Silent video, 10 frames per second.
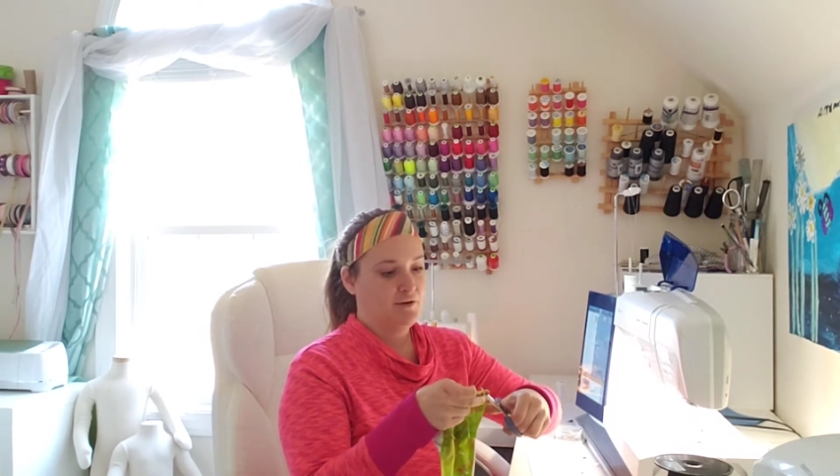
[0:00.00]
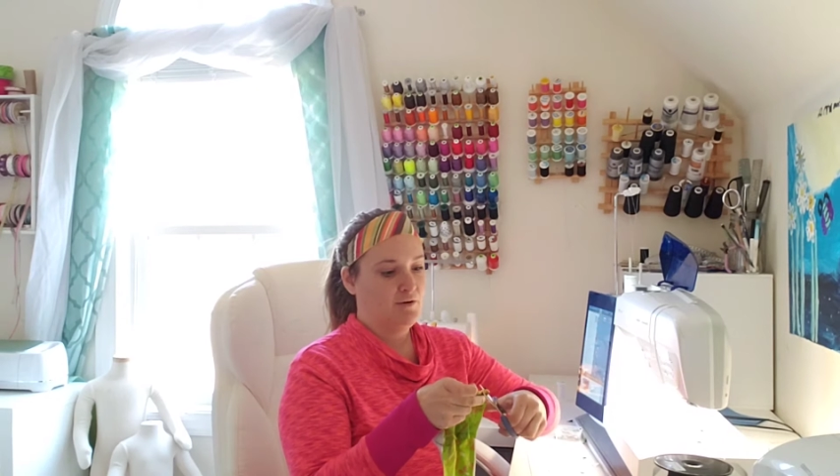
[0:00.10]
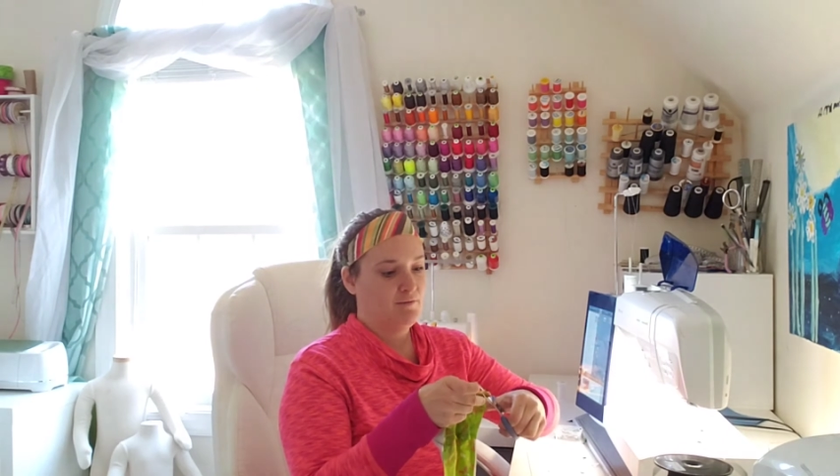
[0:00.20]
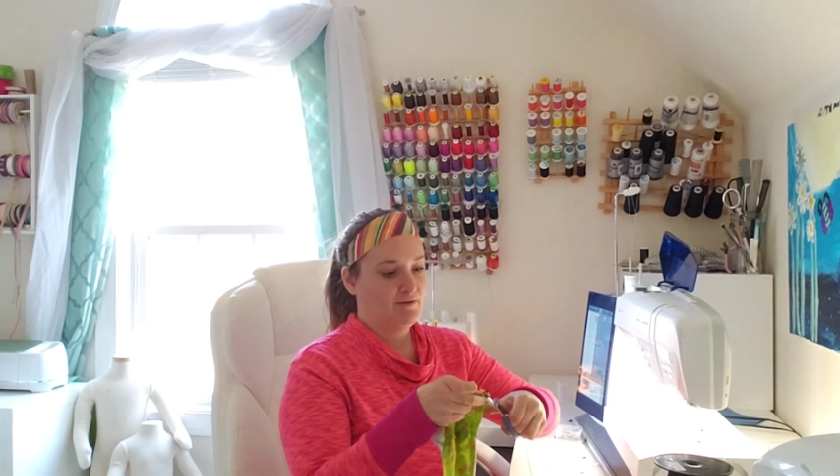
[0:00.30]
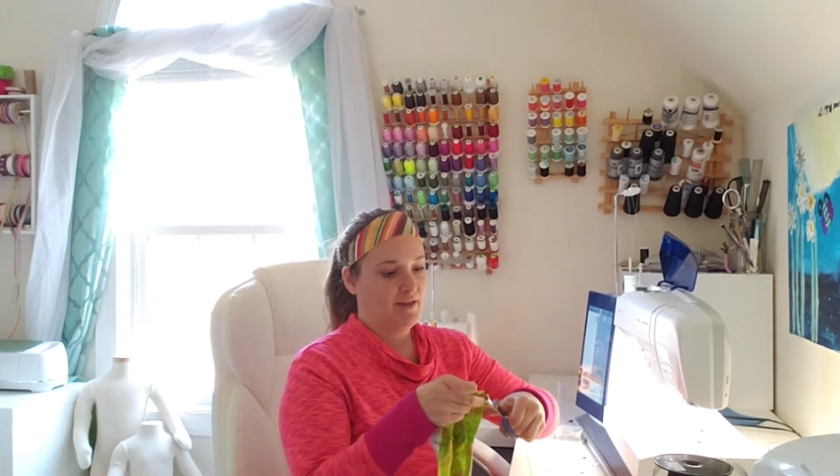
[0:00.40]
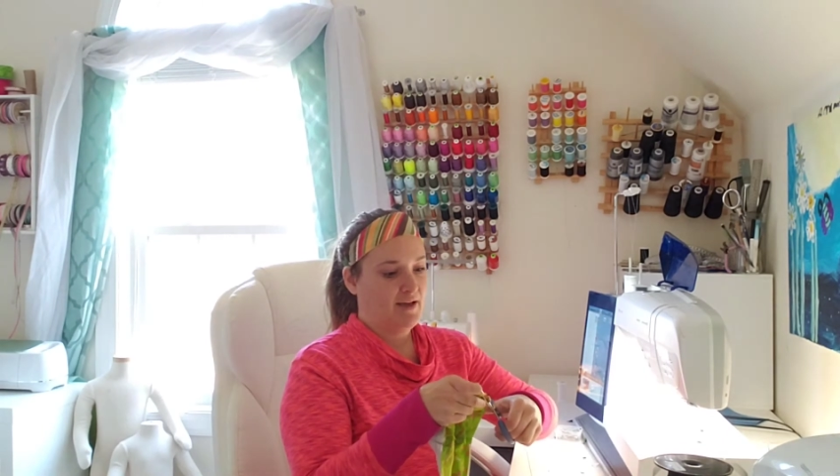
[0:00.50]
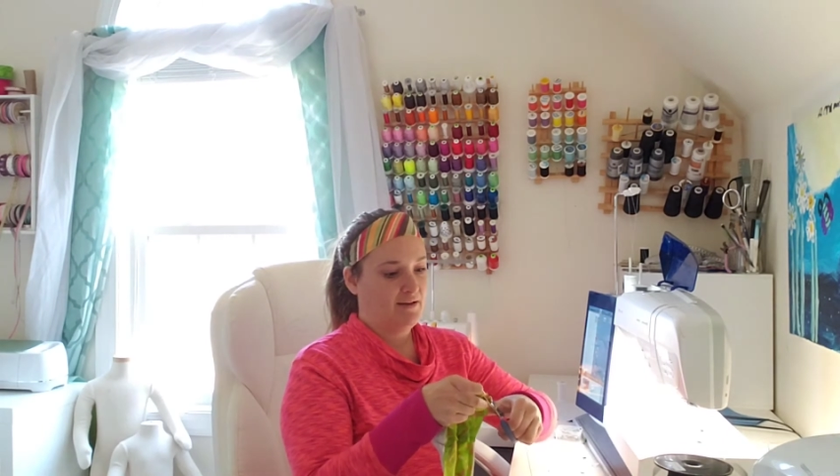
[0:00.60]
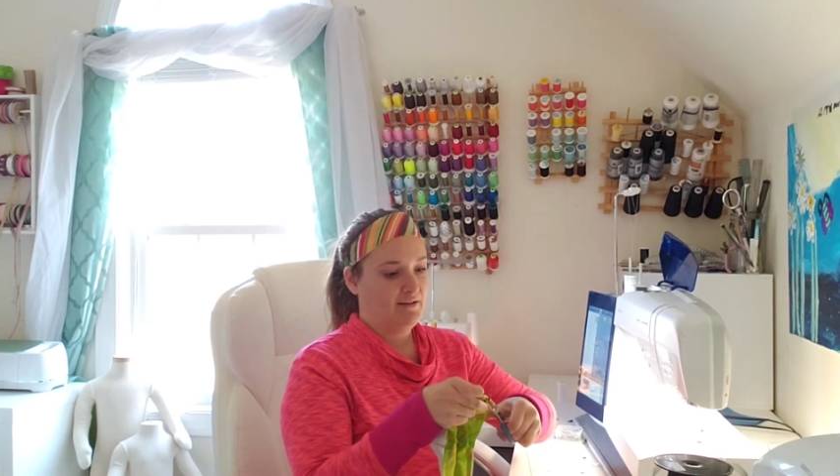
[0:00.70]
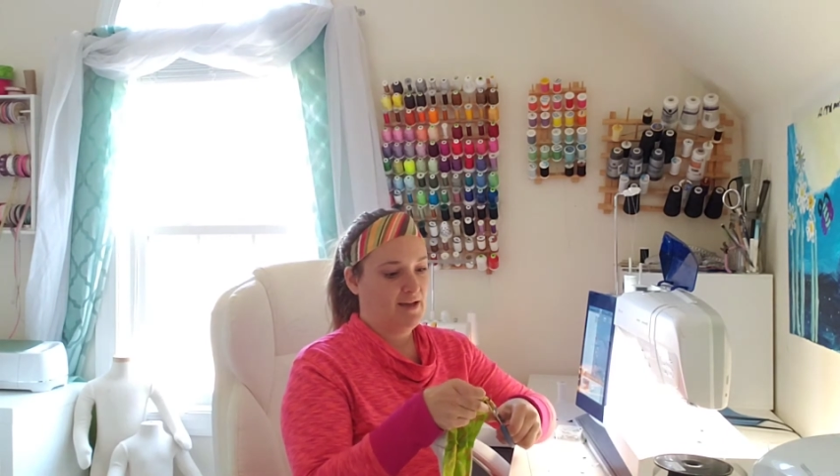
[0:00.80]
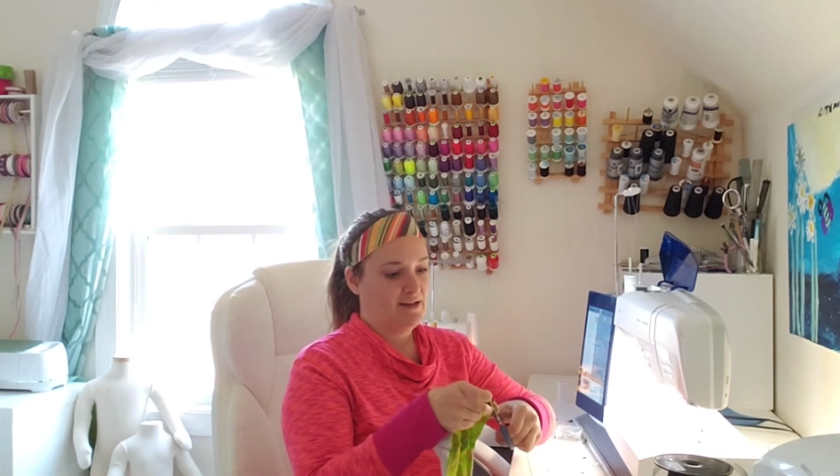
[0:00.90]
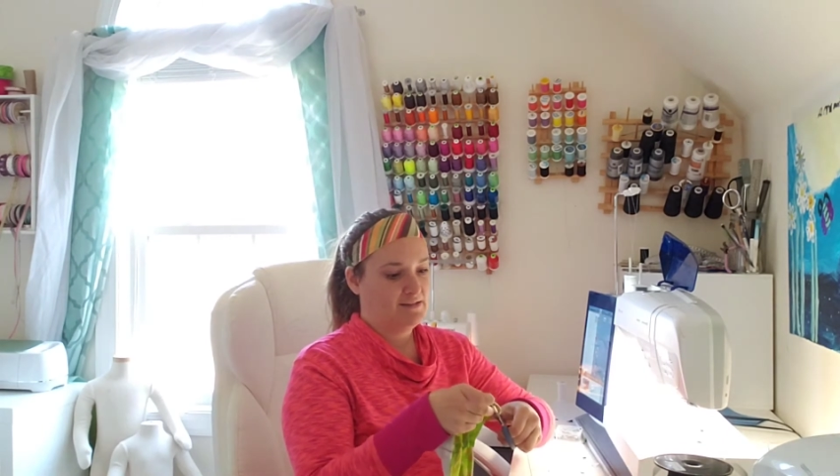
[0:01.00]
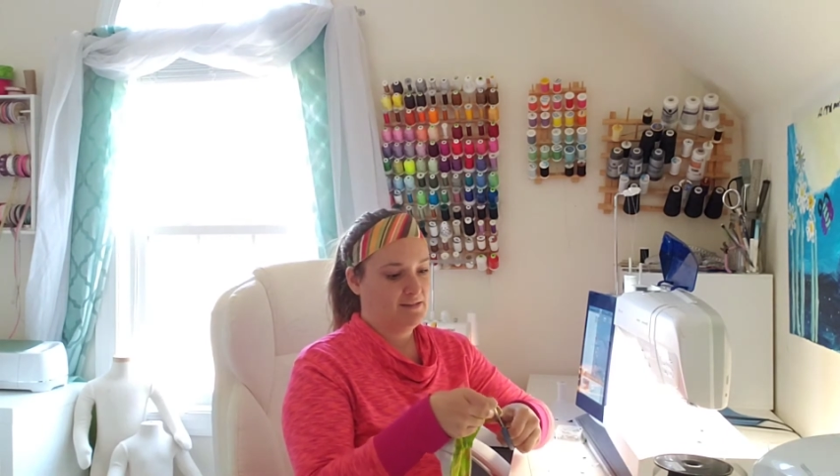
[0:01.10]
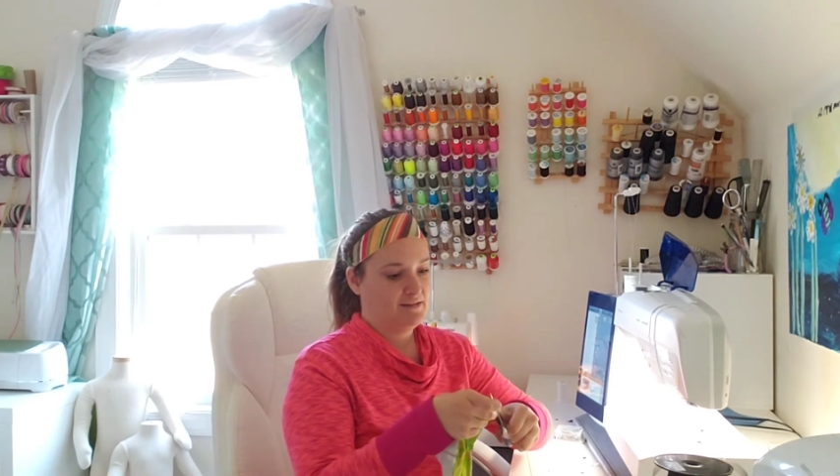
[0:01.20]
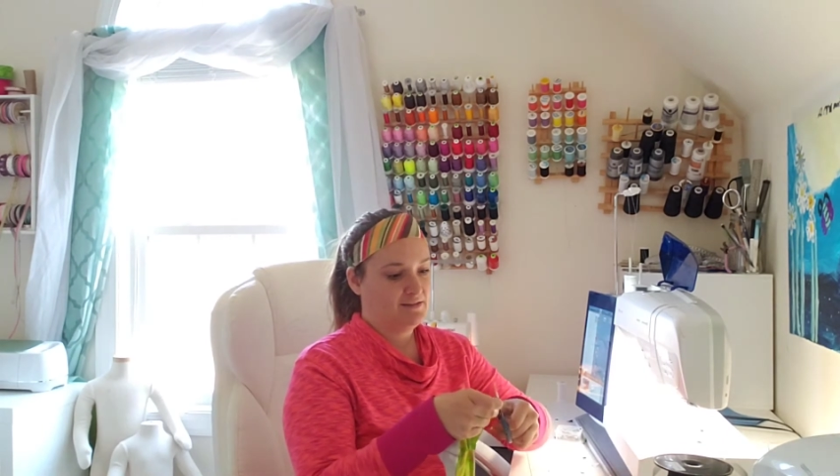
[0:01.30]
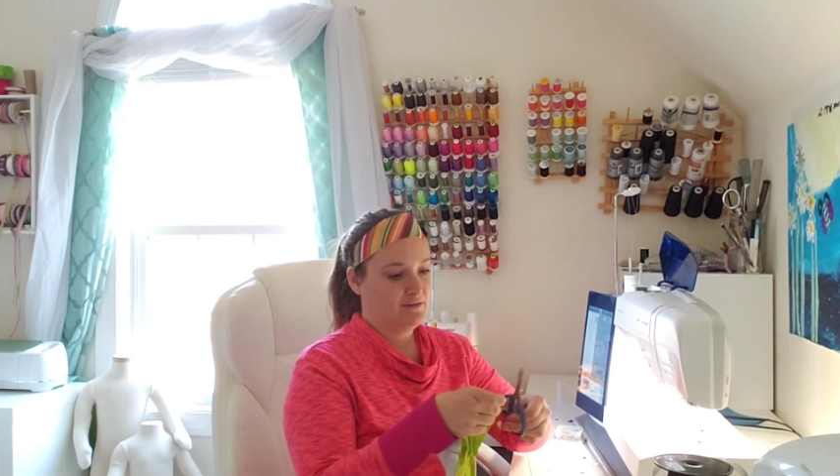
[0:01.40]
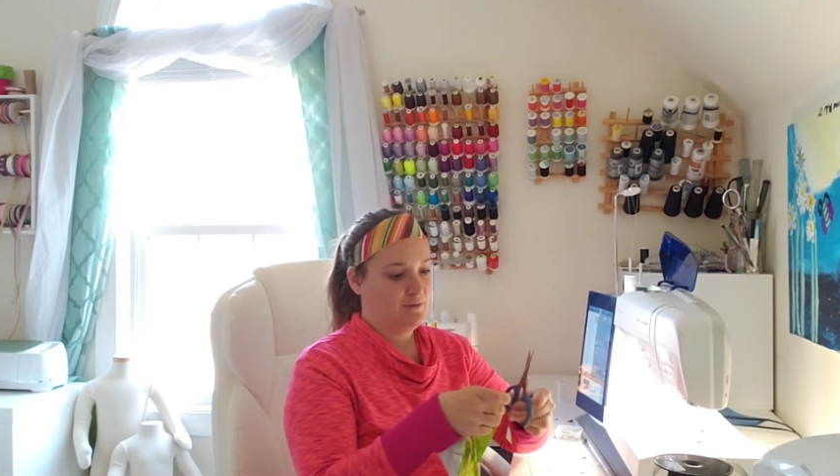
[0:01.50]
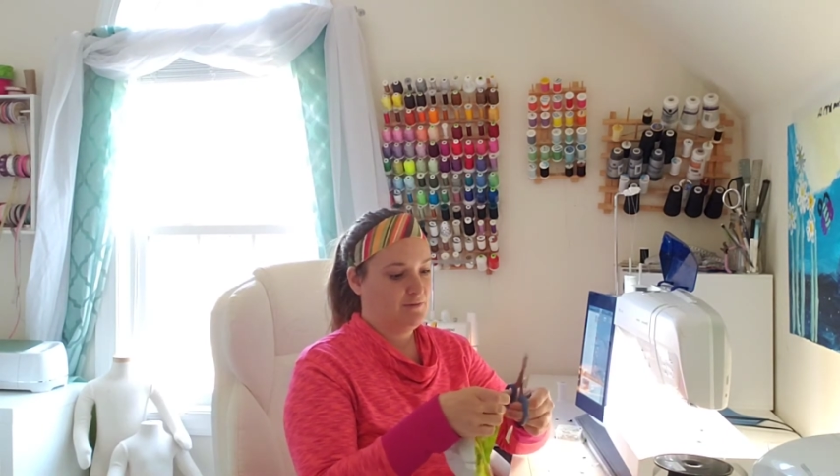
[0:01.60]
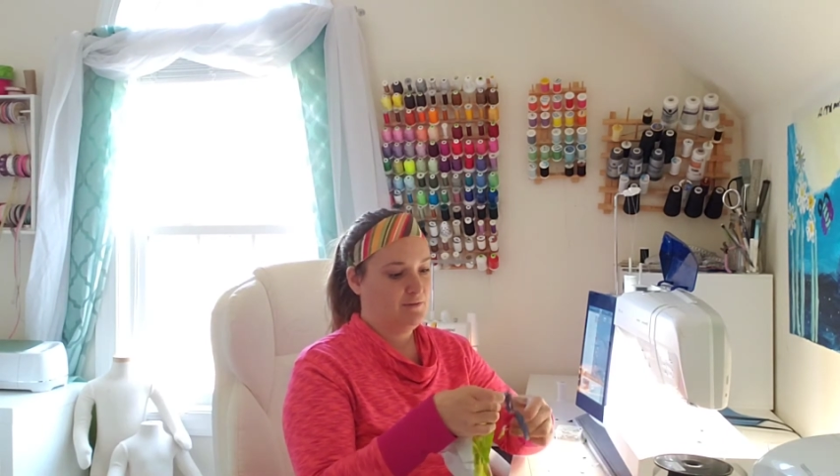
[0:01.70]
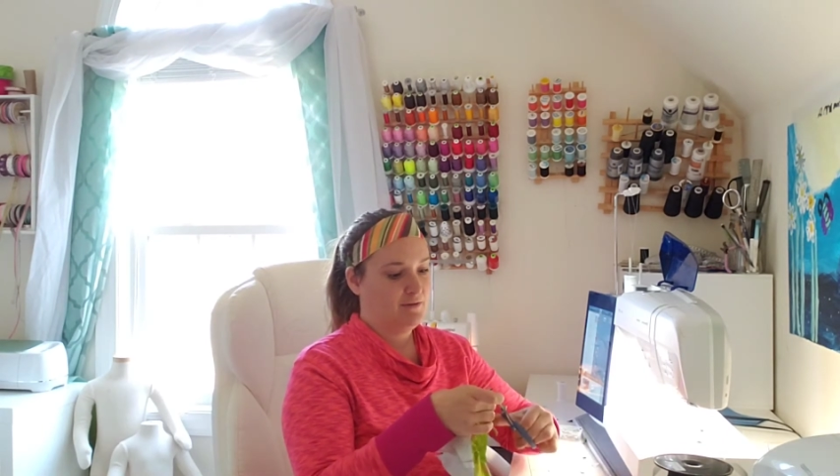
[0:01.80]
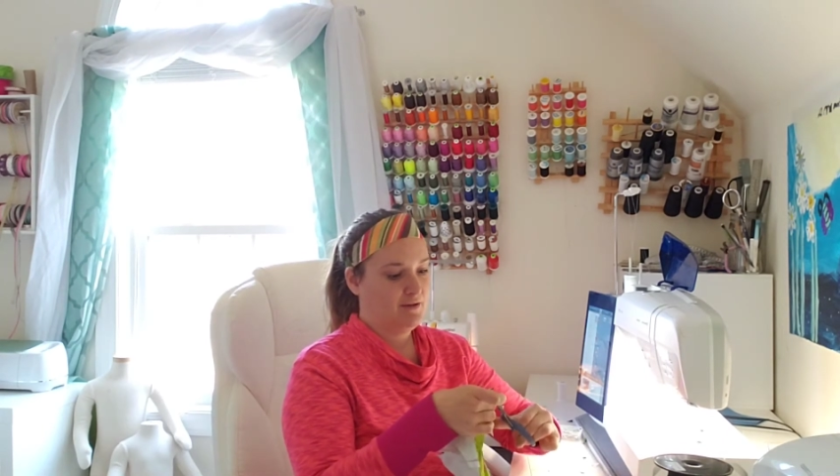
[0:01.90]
over that elastic, so